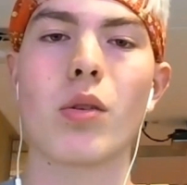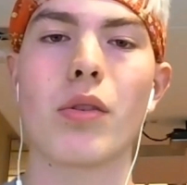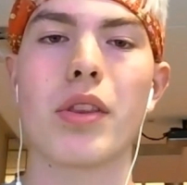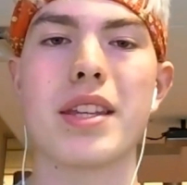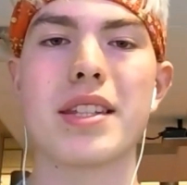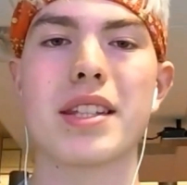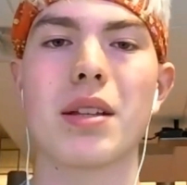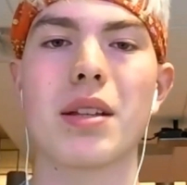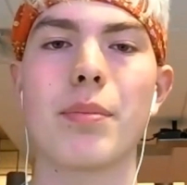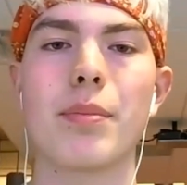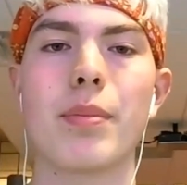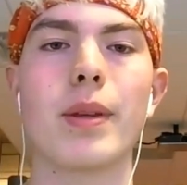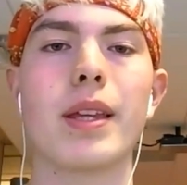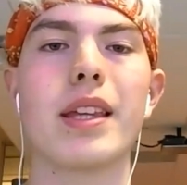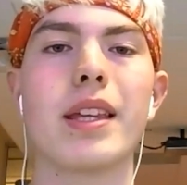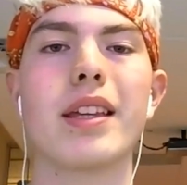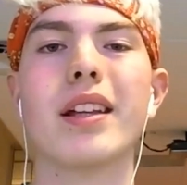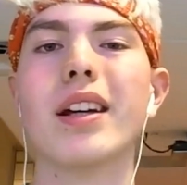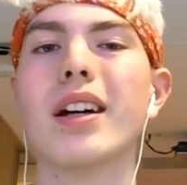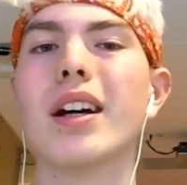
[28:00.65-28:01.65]
These can
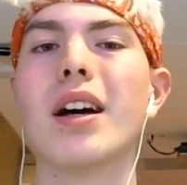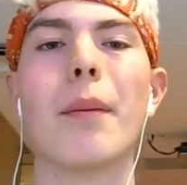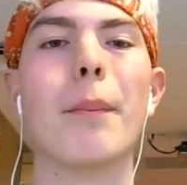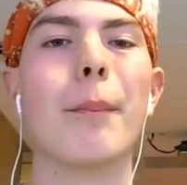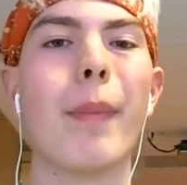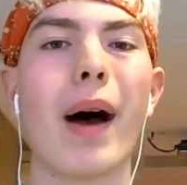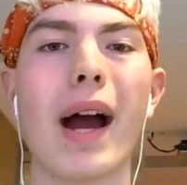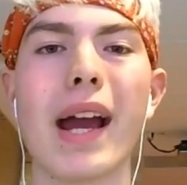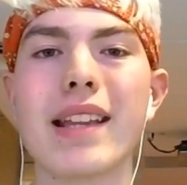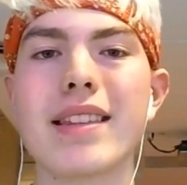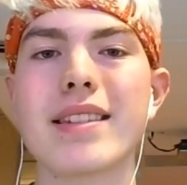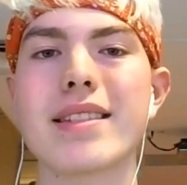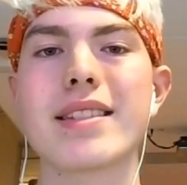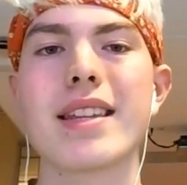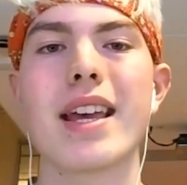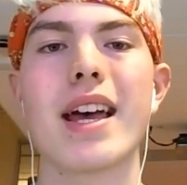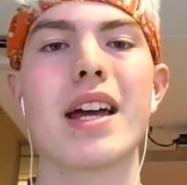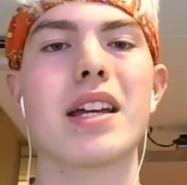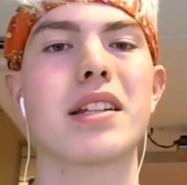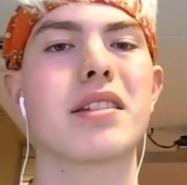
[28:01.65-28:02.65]
be
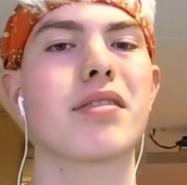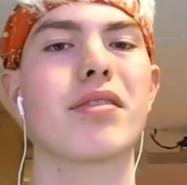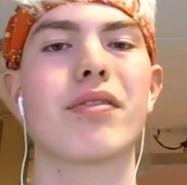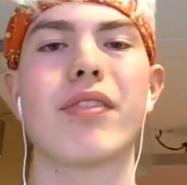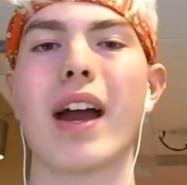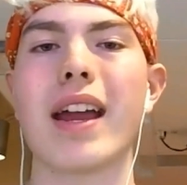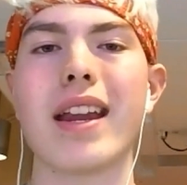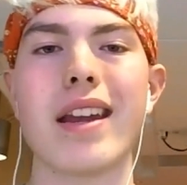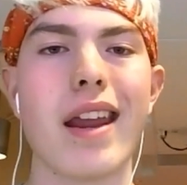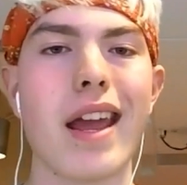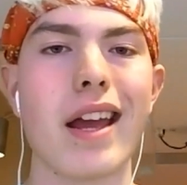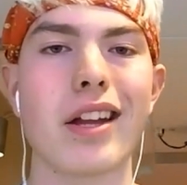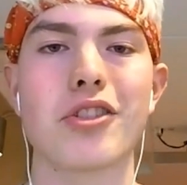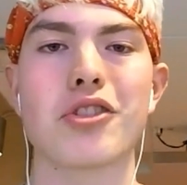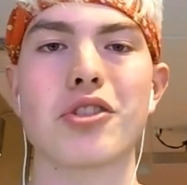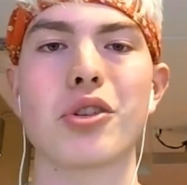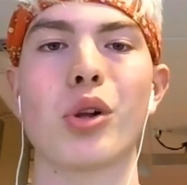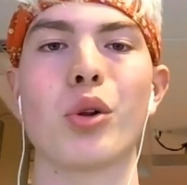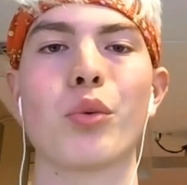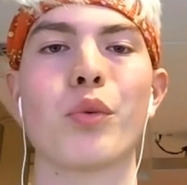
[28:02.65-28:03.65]
mindset,
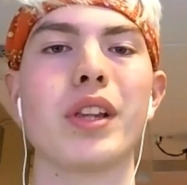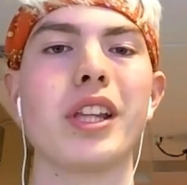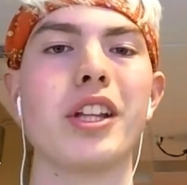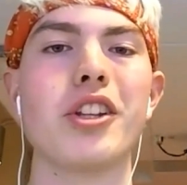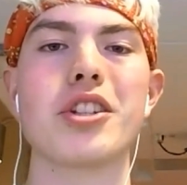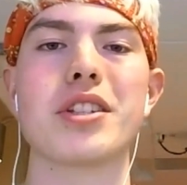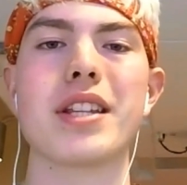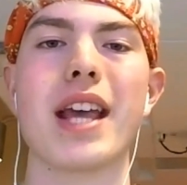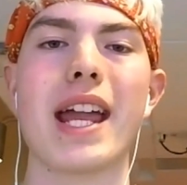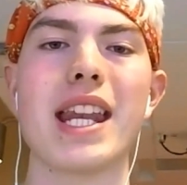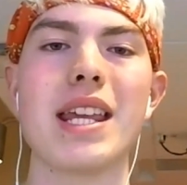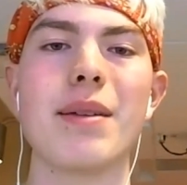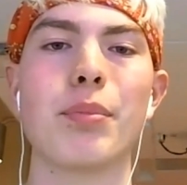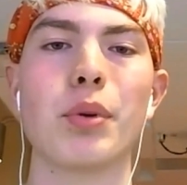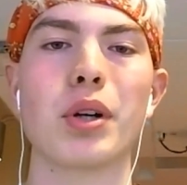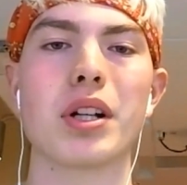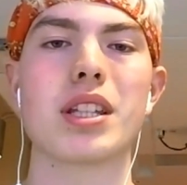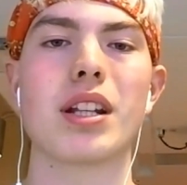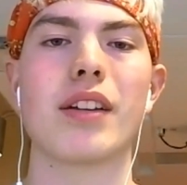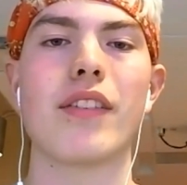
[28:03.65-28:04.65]
financial, really just any
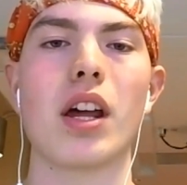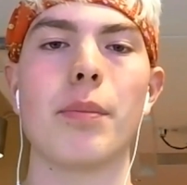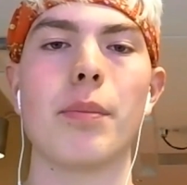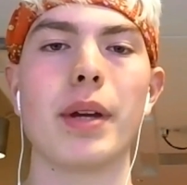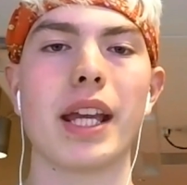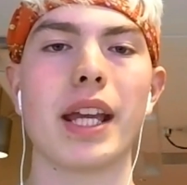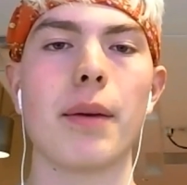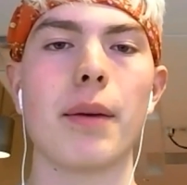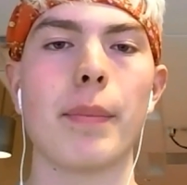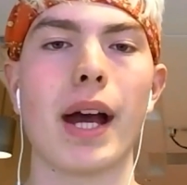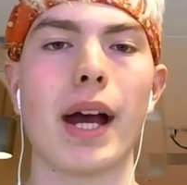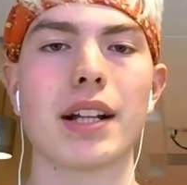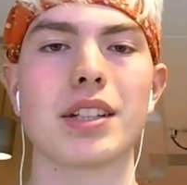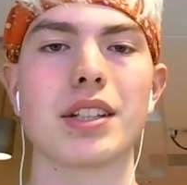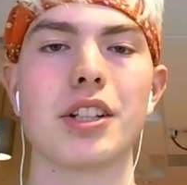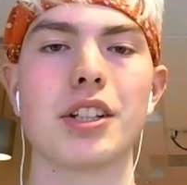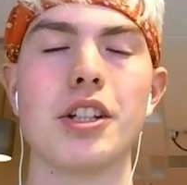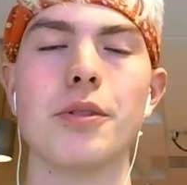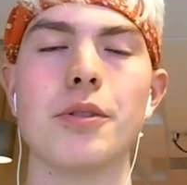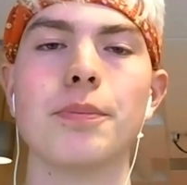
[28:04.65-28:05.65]
books that have had a big impact
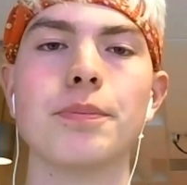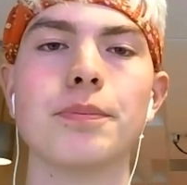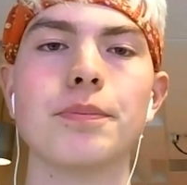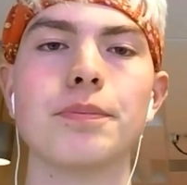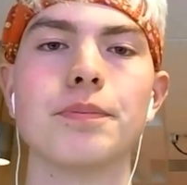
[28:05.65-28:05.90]
on you.